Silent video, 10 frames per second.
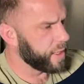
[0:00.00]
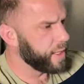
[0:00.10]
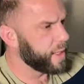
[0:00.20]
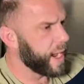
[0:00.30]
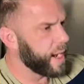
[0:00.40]

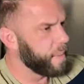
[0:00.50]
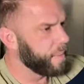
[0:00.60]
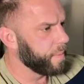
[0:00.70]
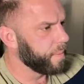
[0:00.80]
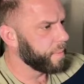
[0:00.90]
list
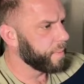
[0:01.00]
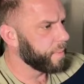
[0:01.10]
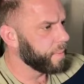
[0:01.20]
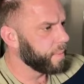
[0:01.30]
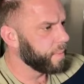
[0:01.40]
item.
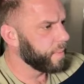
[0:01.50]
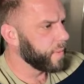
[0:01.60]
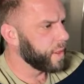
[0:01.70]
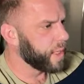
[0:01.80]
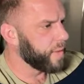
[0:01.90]

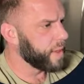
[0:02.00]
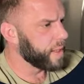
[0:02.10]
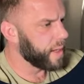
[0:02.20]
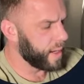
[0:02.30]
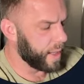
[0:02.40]
Let's give
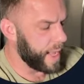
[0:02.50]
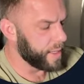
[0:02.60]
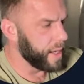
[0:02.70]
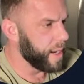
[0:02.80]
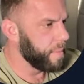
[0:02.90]
this a
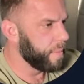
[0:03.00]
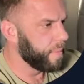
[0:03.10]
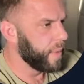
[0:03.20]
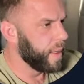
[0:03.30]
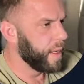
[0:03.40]
class name.
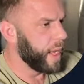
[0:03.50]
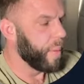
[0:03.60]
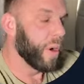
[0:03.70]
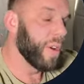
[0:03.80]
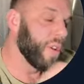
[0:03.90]
And
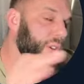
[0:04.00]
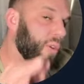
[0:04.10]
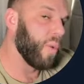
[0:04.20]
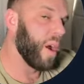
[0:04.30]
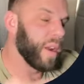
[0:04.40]
we're going to do this
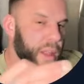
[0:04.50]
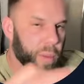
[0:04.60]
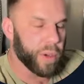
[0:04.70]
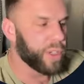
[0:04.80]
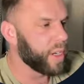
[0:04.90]
for one, and then
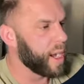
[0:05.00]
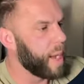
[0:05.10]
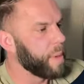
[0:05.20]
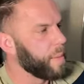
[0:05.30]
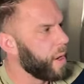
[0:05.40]
we're just going to
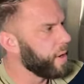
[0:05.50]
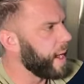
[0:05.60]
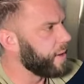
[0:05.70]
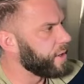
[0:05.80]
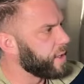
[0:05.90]
copy them all
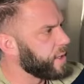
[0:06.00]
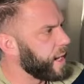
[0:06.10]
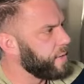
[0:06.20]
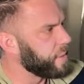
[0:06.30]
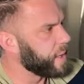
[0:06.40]
down just to
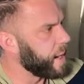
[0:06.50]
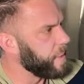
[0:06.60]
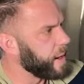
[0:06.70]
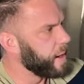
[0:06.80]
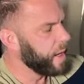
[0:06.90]
save some time
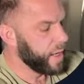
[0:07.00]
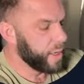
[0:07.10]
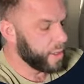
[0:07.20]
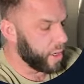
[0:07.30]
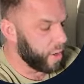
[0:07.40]
here.
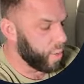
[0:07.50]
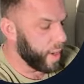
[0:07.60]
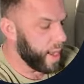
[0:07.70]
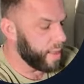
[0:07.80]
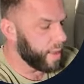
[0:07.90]
So
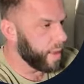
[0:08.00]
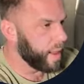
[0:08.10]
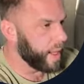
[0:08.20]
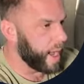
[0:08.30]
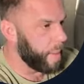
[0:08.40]
width,
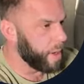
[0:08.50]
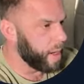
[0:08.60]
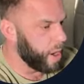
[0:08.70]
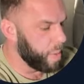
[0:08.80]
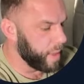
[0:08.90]
and then I'm going
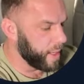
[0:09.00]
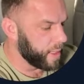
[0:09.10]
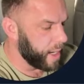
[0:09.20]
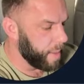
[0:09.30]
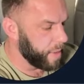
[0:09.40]
to open
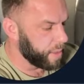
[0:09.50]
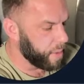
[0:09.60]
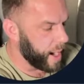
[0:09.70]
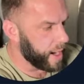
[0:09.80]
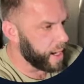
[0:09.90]
this up, this
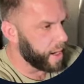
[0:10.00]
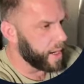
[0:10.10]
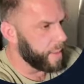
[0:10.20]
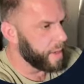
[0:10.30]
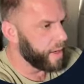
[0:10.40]
bracket here,
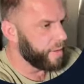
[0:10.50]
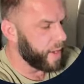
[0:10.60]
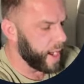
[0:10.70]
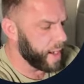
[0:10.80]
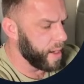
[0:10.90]
and I'm going to
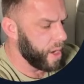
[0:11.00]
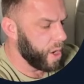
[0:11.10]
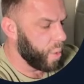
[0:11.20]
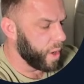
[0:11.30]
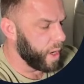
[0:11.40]
define
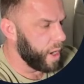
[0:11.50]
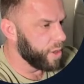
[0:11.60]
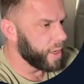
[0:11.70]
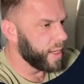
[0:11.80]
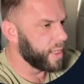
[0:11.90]

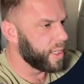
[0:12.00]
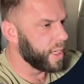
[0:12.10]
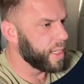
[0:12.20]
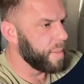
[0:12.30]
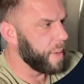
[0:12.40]

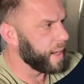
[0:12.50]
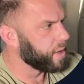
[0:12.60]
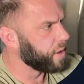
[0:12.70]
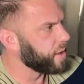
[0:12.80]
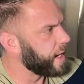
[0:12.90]
160
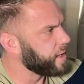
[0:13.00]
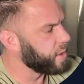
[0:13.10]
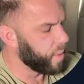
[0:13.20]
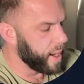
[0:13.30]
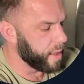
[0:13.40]
pixels as
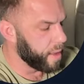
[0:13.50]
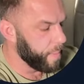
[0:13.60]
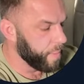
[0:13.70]
the width.